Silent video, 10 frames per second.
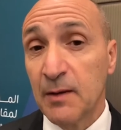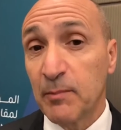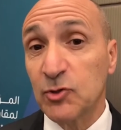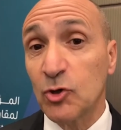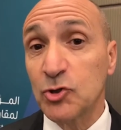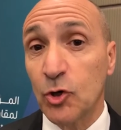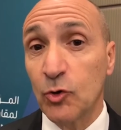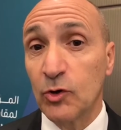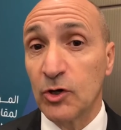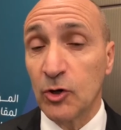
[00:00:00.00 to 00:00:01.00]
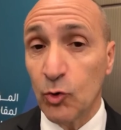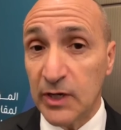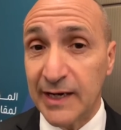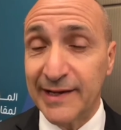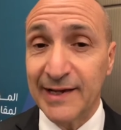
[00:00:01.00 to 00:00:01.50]
but also
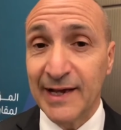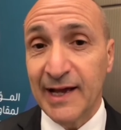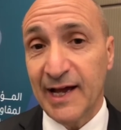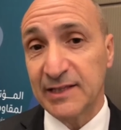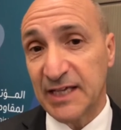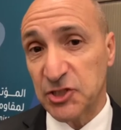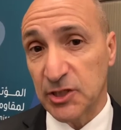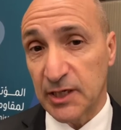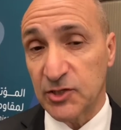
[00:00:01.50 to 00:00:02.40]
locally and nationally.